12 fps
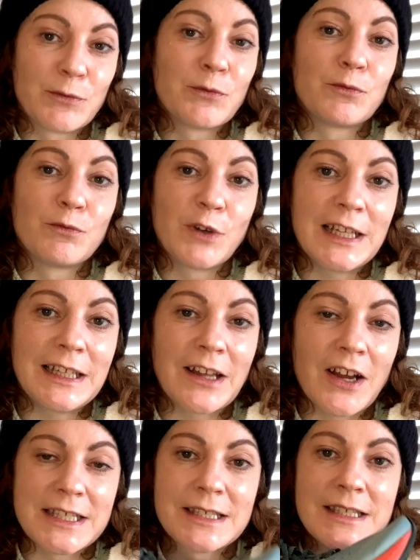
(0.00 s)
really
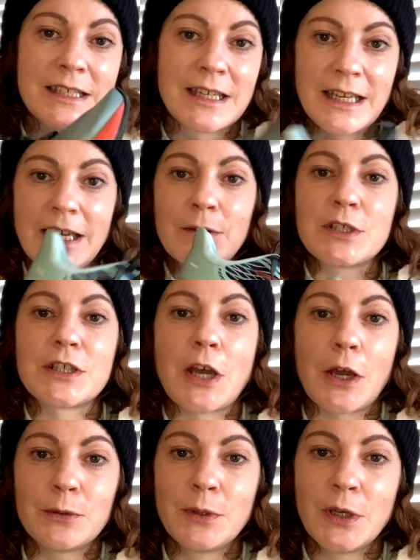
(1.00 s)
nice heel to
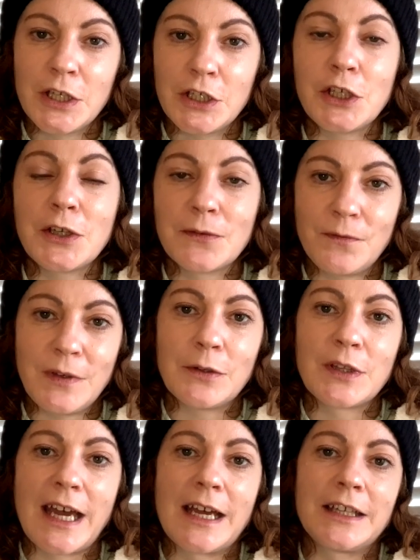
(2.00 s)
toe. You can
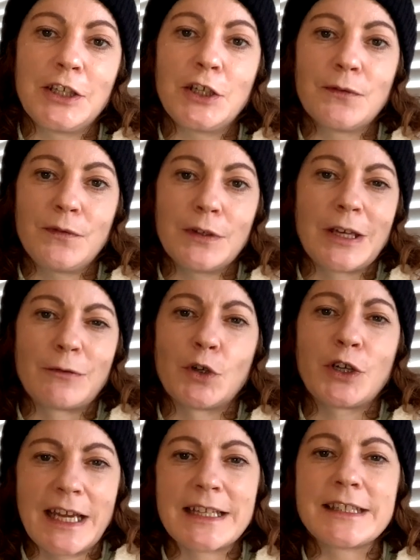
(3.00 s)
feel that. You can feel that
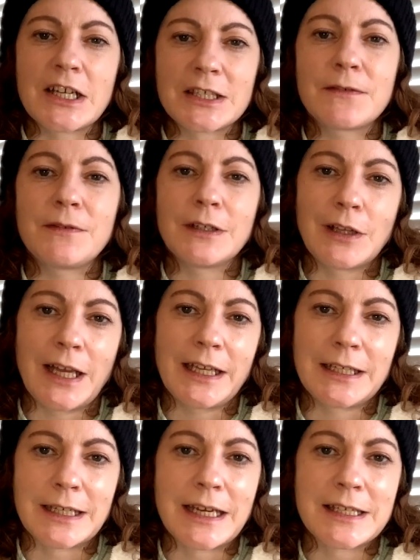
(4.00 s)
rocket. It does feel
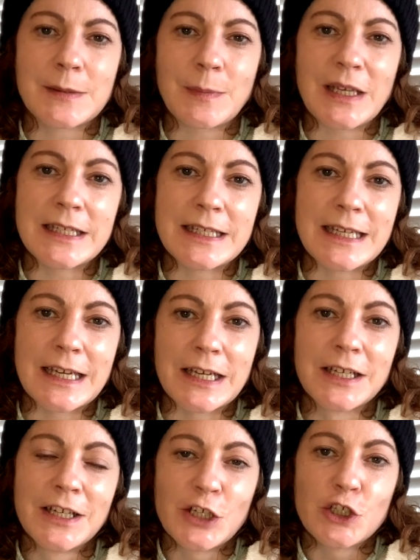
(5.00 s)
like a speedier
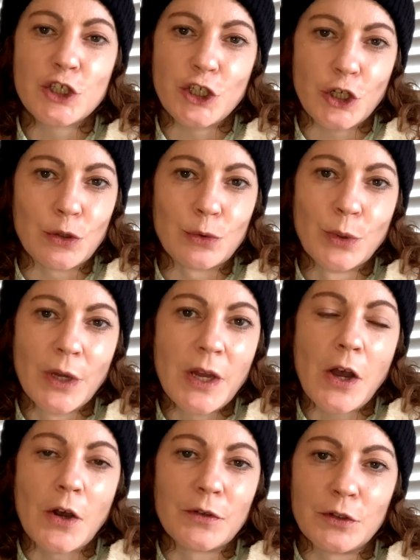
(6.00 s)
shoe.
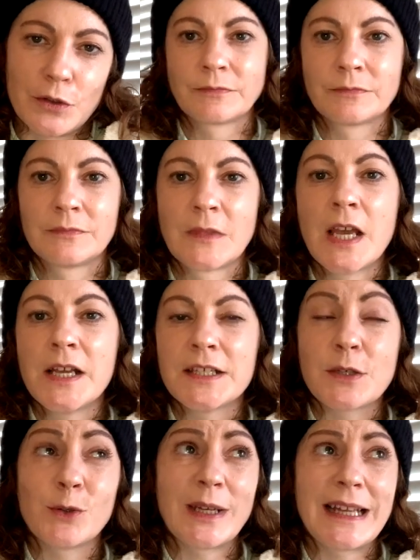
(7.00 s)

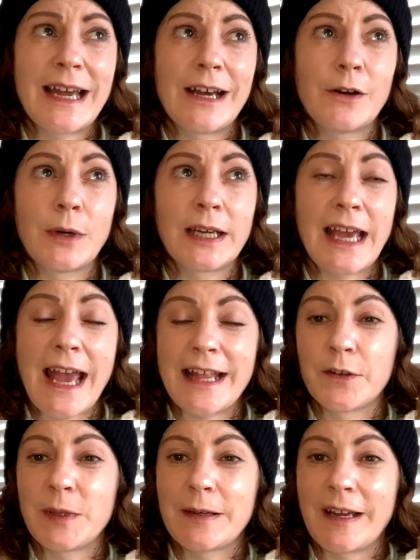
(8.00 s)
So I went out again.
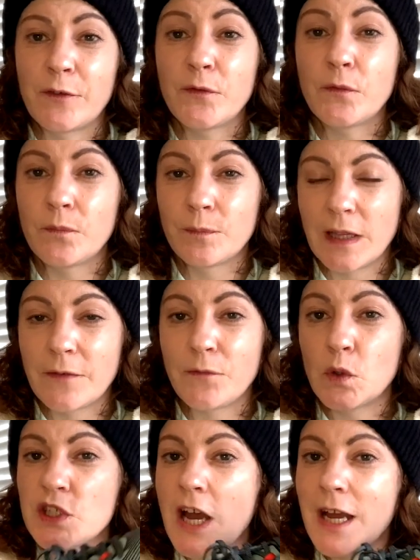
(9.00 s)
I've been out
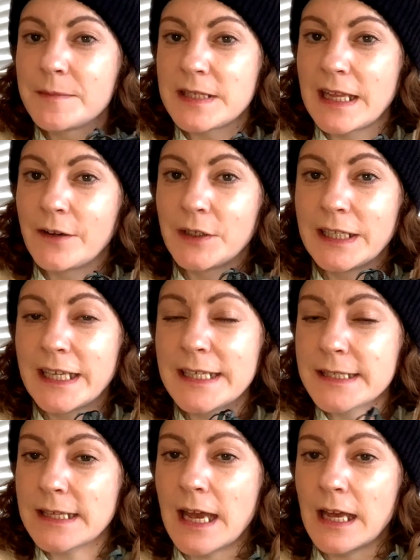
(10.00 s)
four times now in
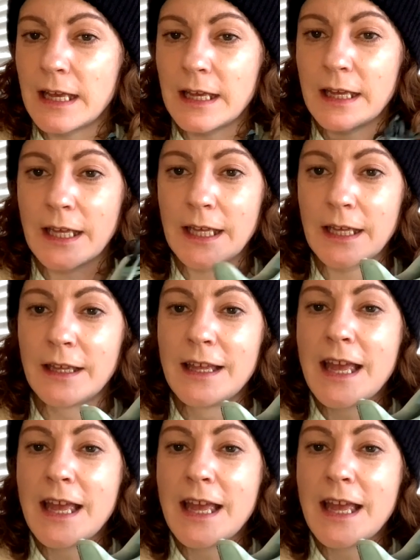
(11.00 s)
this. That